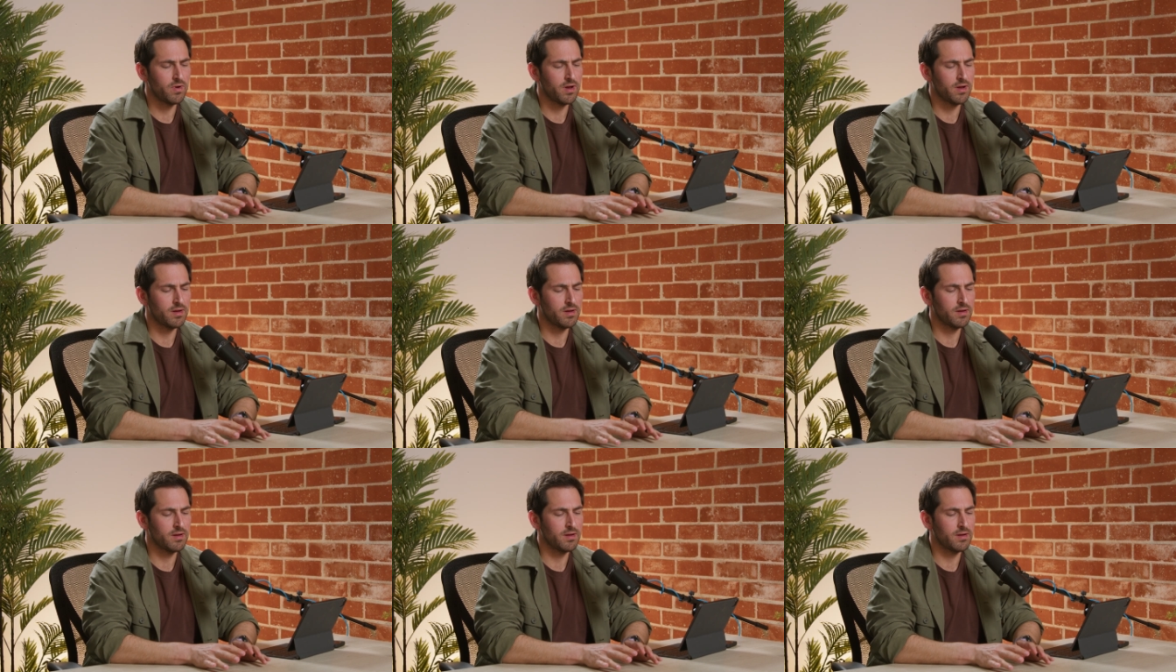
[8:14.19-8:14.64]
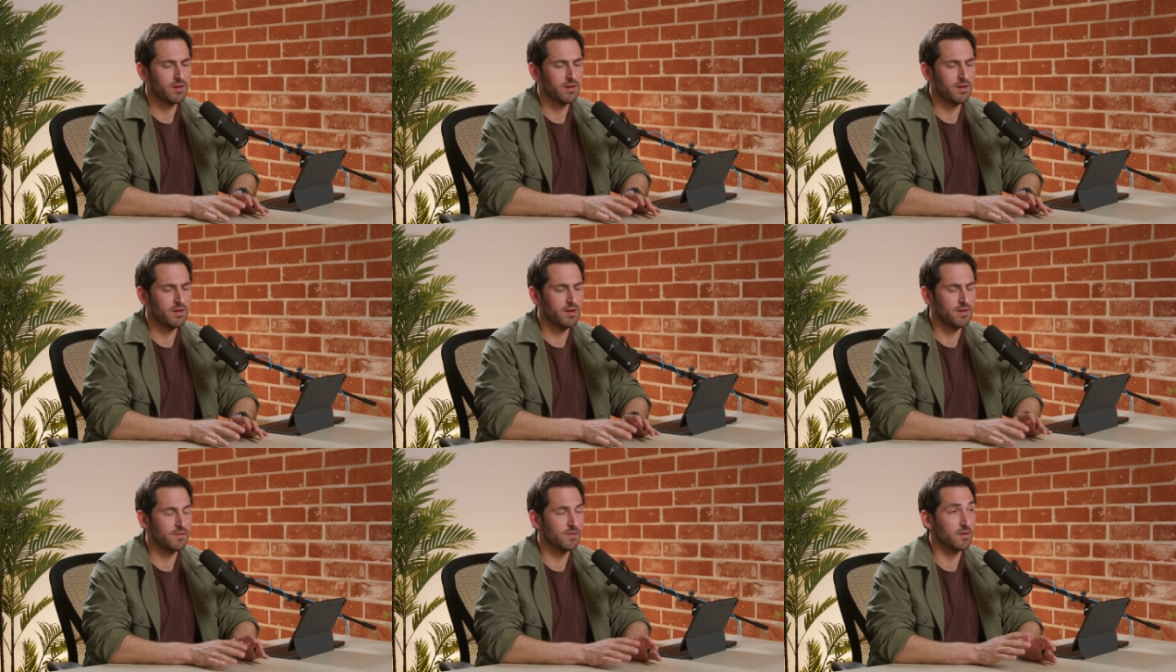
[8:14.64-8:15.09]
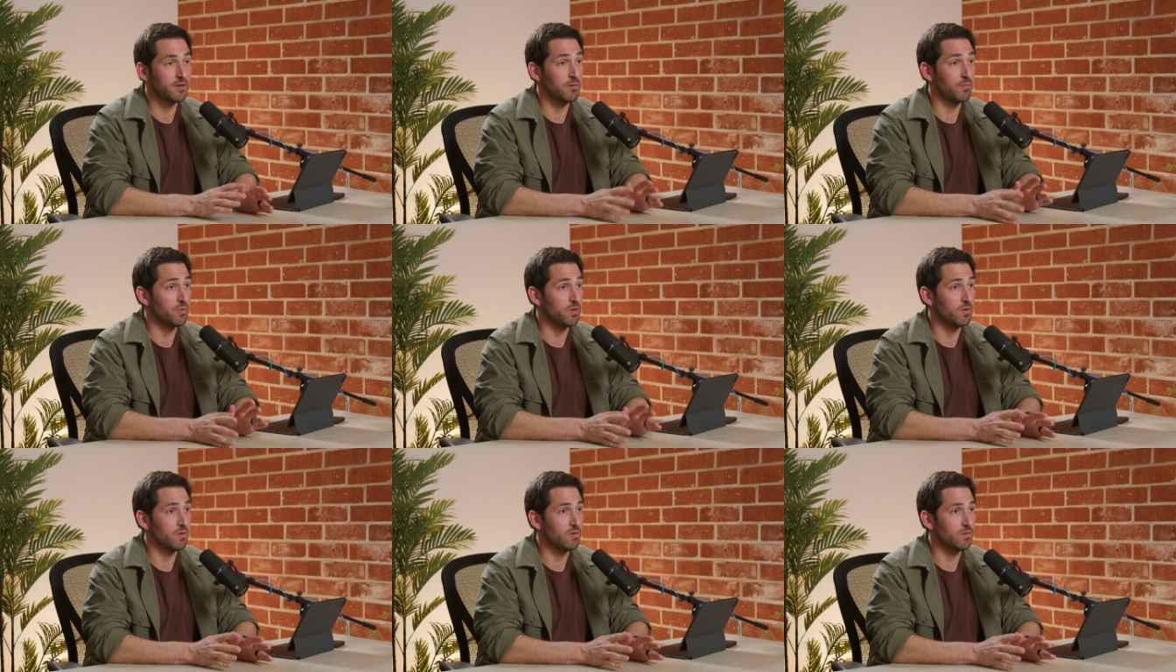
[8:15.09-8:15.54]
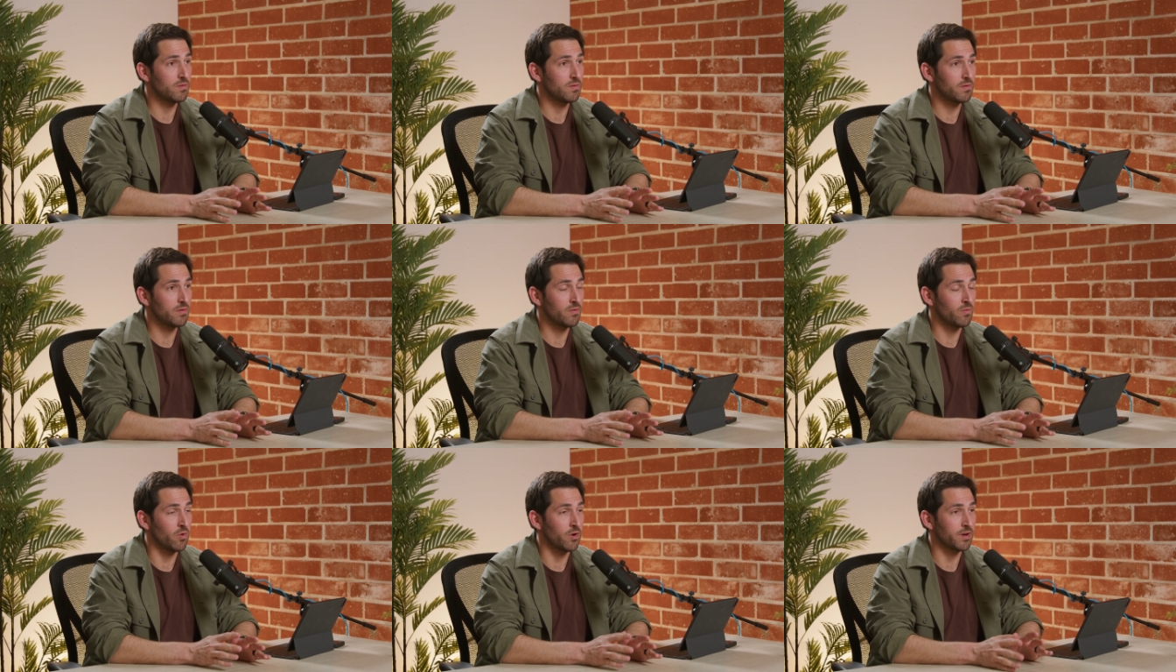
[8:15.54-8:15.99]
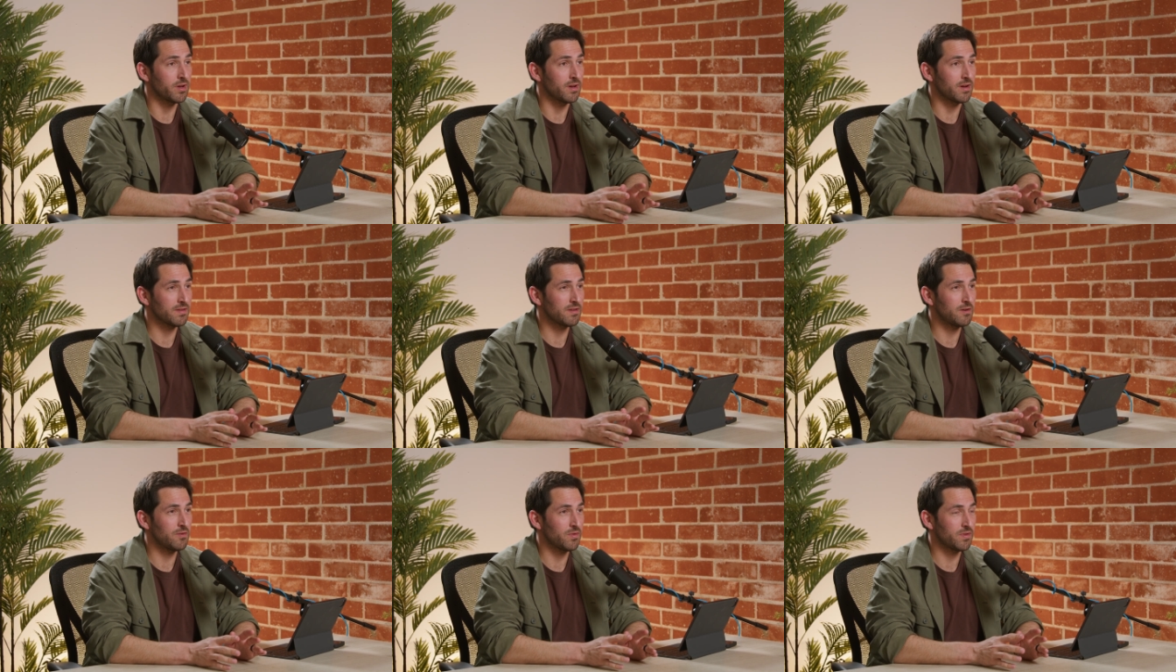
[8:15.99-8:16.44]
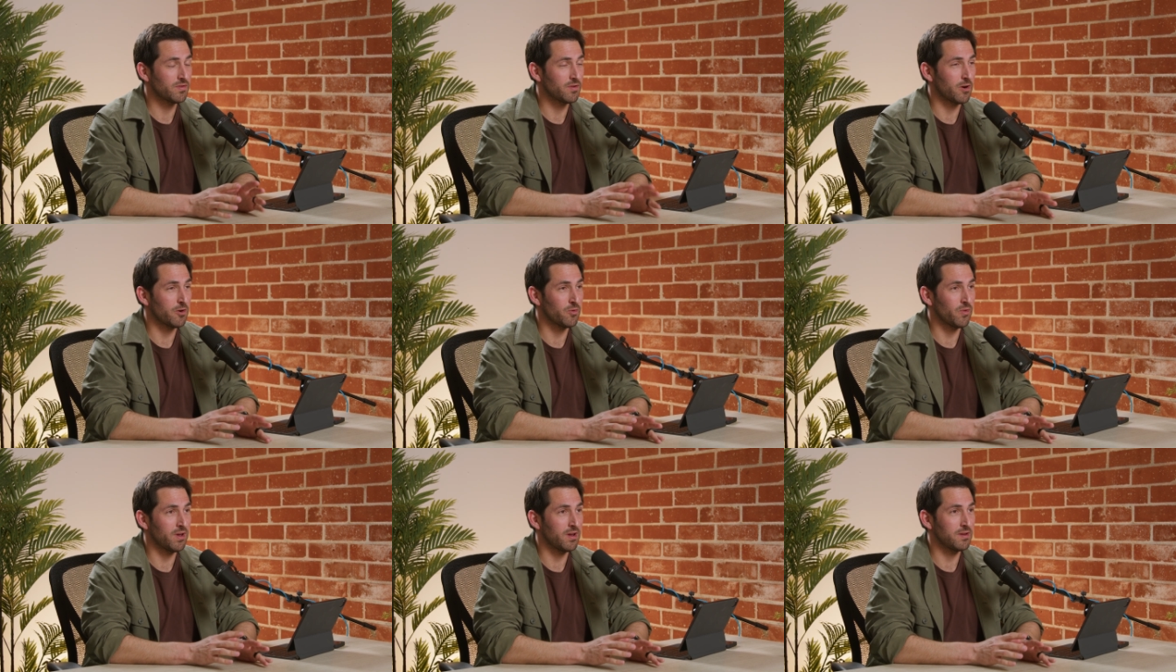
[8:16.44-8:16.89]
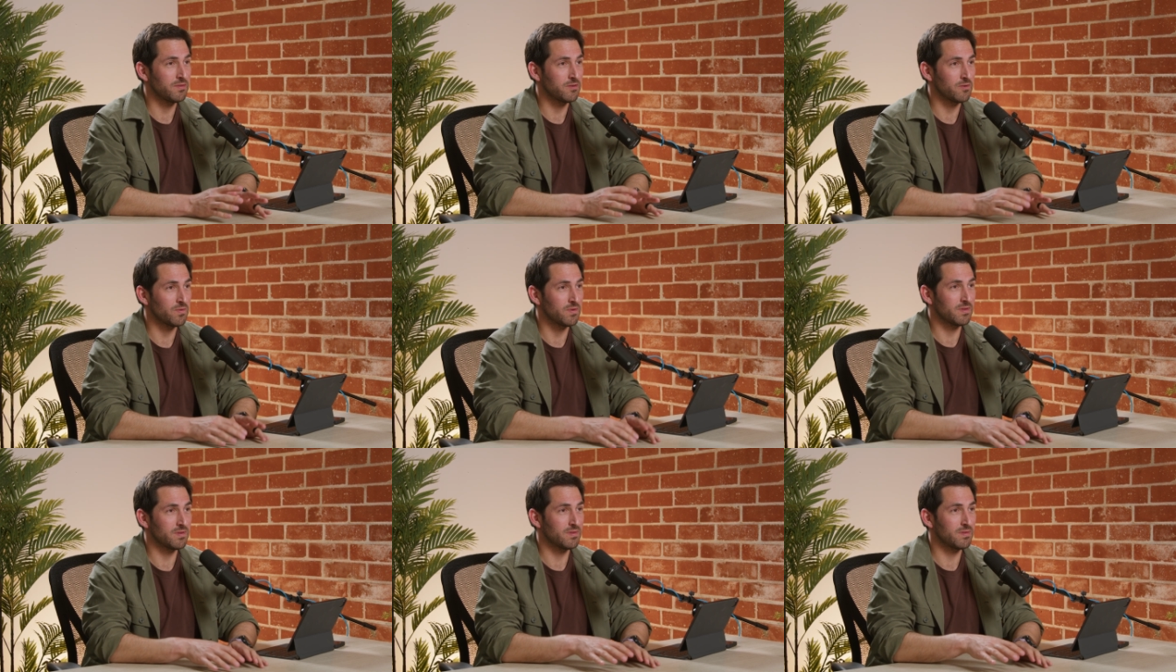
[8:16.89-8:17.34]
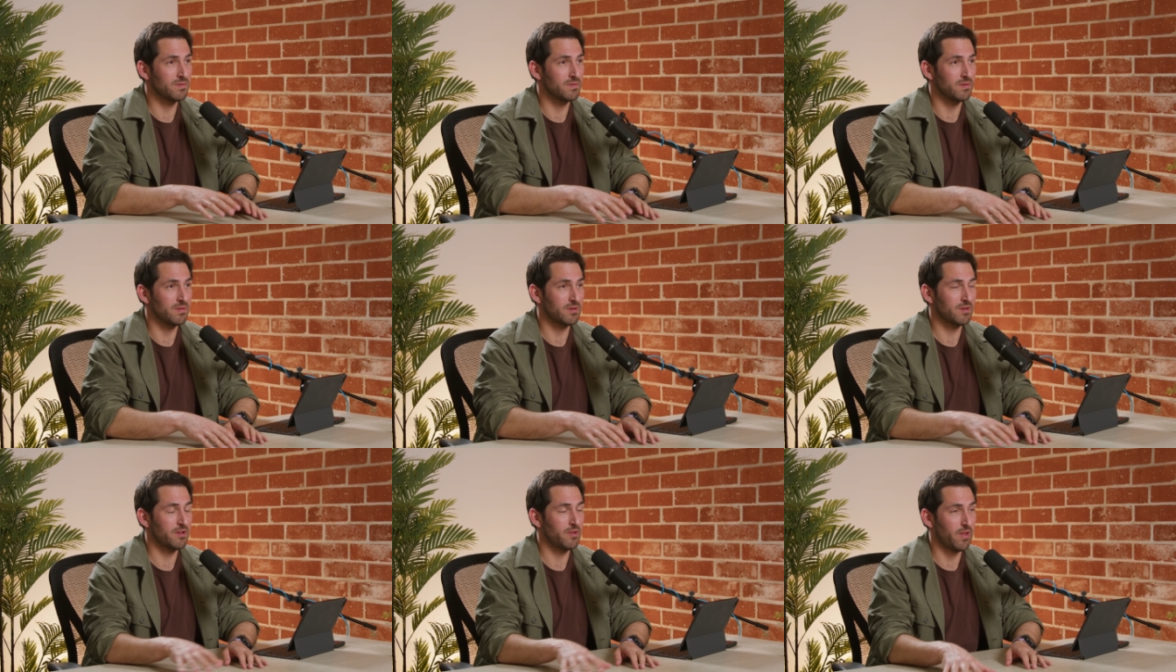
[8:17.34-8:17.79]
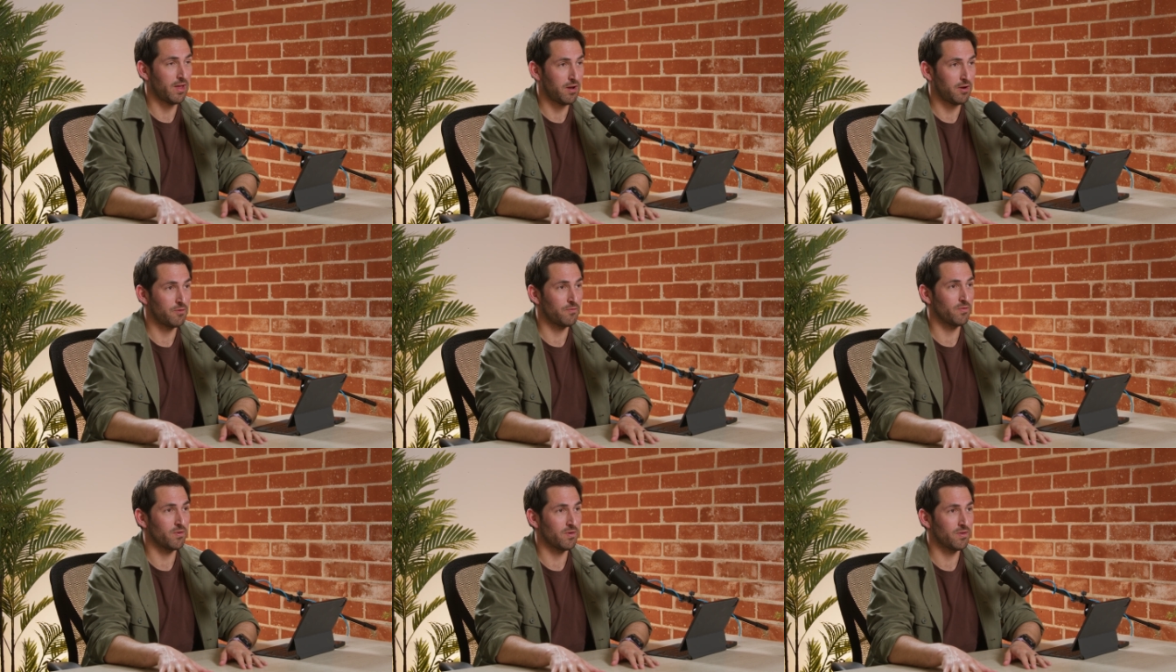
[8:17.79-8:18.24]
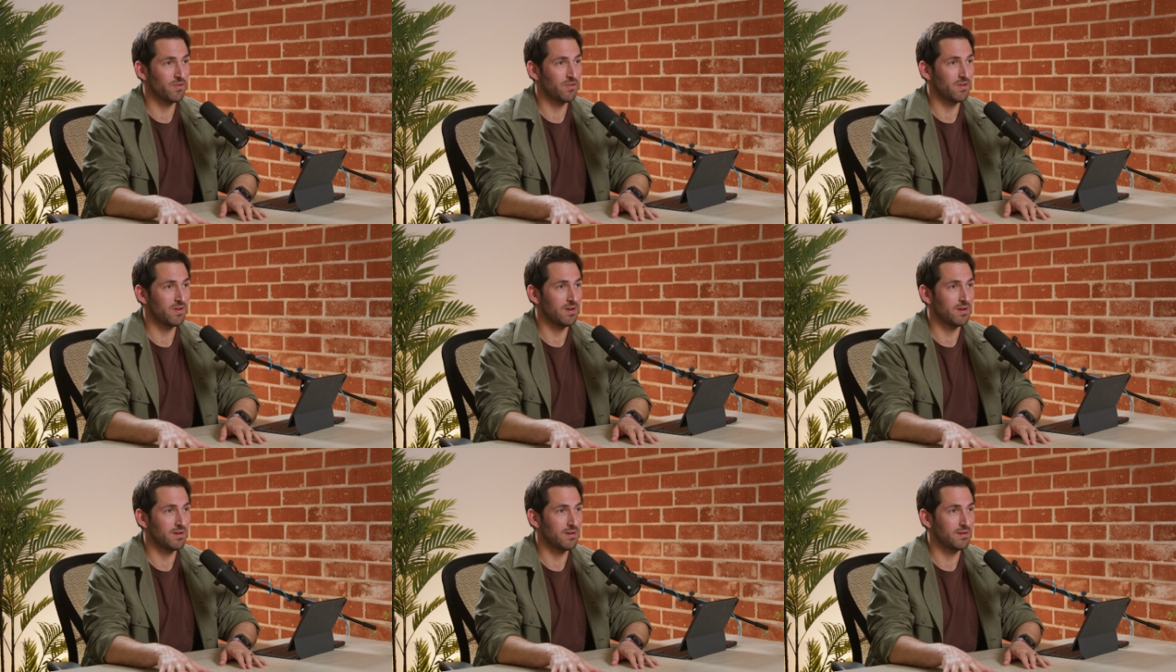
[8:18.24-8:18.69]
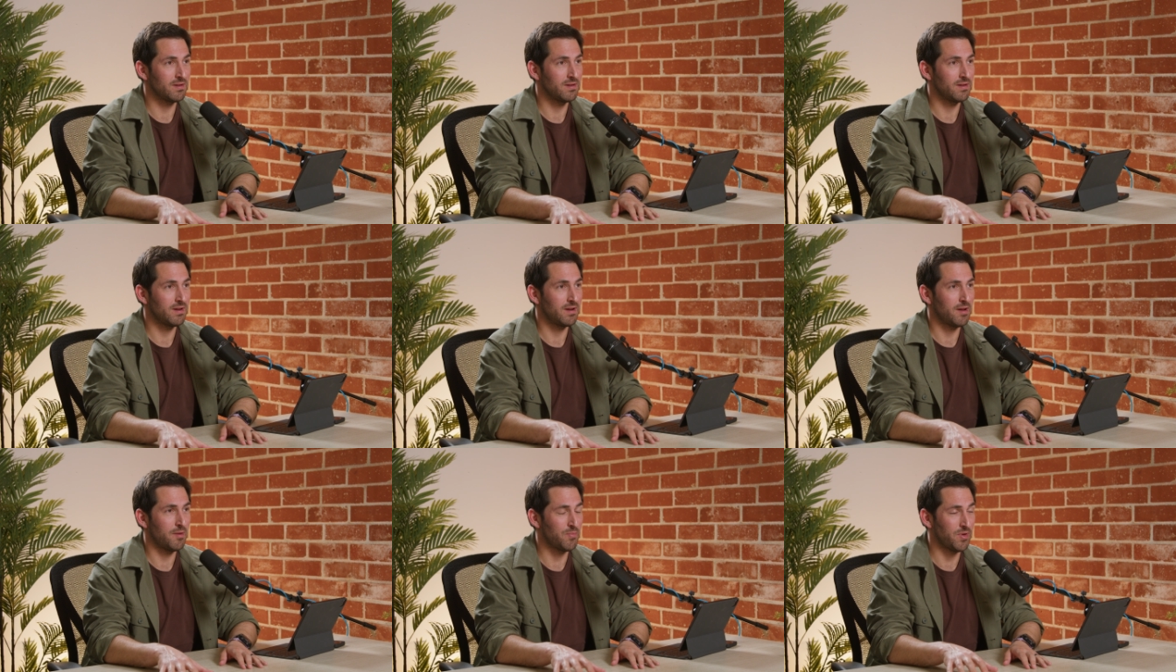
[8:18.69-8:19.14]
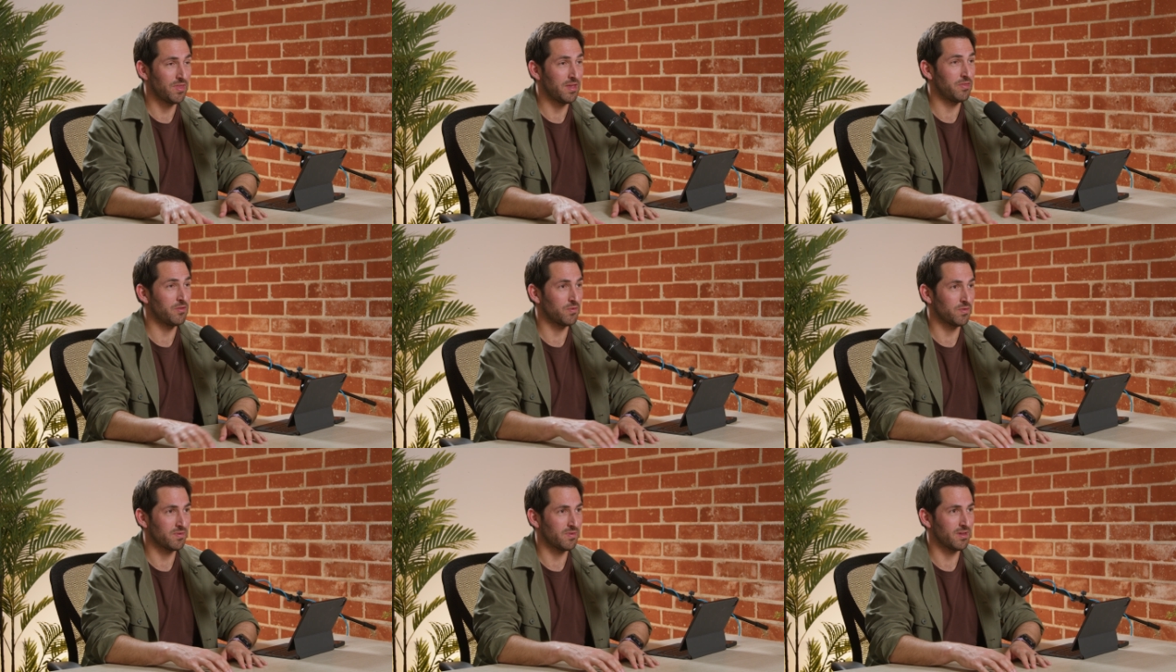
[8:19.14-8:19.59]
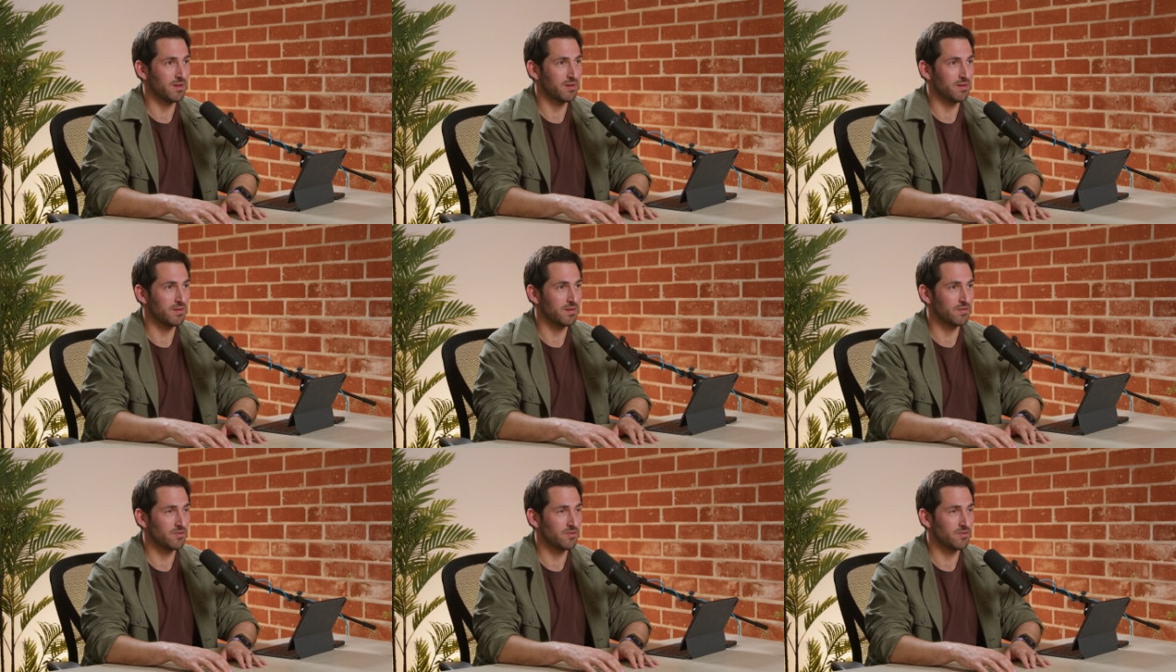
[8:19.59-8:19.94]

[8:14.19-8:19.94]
uh, is the compute working? Because I know with Starlight, there was the cloud version, but then there was like a